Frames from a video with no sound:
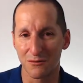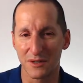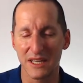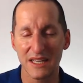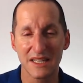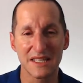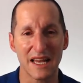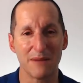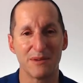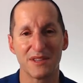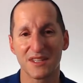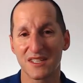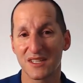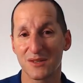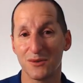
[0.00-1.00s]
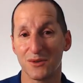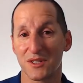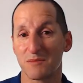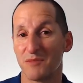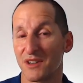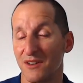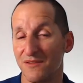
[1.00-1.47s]
re-examine the
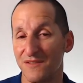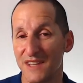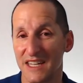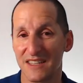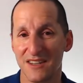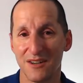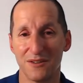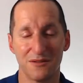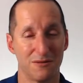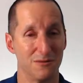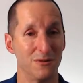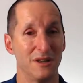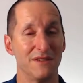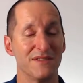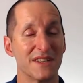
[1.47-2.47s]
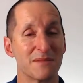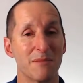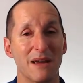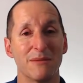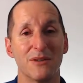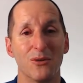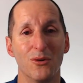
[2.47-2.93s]
source, but often they don't, or even it's
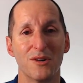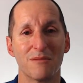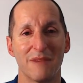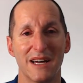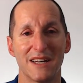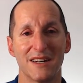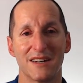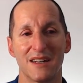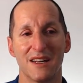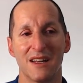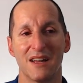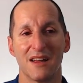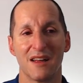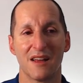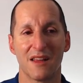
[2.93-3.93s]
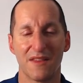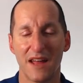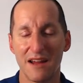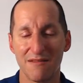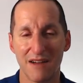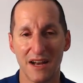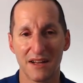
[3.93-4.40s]
maybe automated.
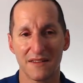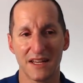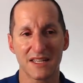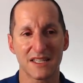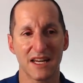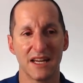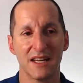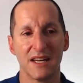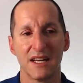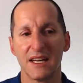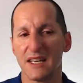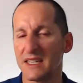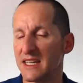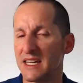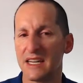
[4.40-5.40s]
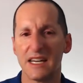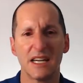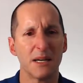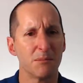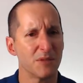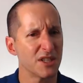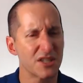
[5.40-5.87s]
They run it, they say,
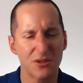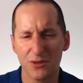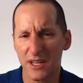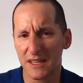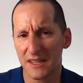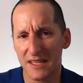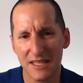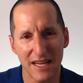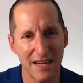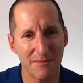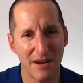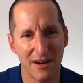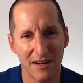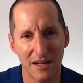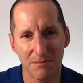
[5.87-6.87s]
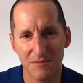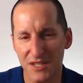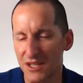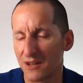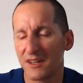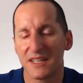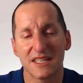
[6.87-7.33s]
yeah, you're still getting the same error.
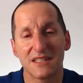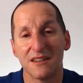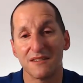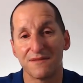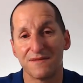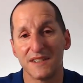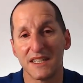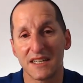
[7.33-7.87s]
Sorry, it's not